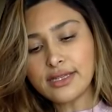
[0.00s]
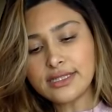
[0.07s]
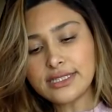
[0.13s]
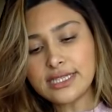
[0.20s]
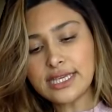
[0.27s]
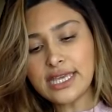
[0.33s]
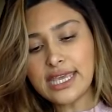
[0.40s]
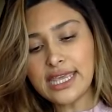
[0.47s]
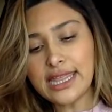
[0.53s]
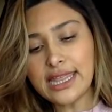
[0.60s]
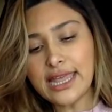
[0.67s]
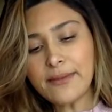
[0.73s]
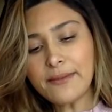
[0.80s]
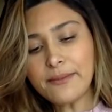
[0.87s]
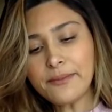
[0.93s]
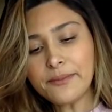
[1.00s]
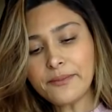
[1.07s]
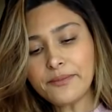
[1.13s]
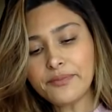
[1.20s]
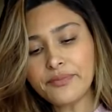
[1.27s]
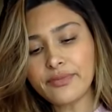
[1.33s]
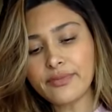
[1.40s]
tequila.
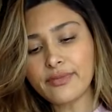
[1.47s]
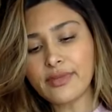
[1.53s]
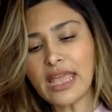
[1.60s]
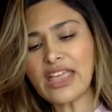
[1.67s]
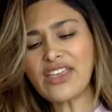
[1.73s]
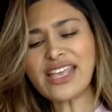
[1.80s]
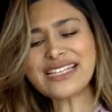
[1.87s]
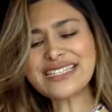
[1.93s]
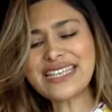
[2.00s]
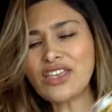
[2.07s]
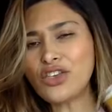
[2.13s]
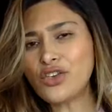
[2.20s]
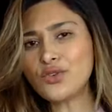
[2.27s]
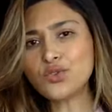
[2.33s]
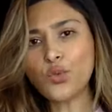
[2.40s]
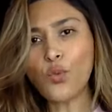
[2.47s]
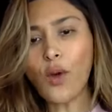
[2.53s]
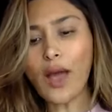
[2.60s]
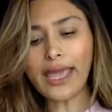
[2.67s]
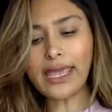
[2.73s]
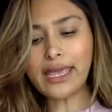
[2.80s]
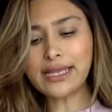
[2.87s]
And you guys can use
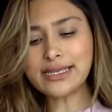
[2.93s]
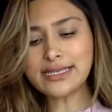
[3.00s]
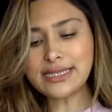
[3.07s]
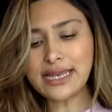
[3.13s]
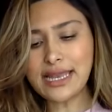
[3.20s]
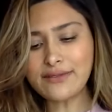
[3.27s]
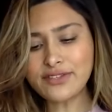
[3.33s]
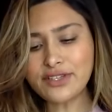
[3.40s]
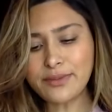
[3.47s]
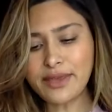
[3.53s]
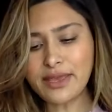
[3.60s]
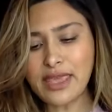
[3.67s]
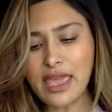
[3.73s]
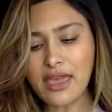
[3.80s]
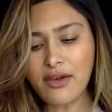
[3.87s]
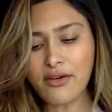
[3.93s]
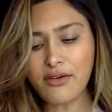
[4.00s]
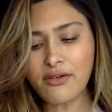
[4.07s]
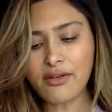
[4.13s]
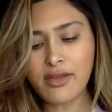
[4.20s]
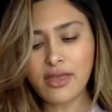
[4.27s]
white, it doesn't have to be añejo.